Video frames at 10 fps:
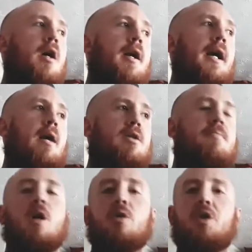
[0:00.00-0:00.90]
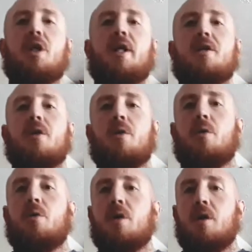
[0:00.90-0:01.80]
that was mostly
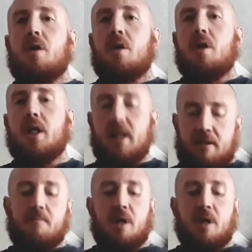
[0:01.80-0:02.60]
to give my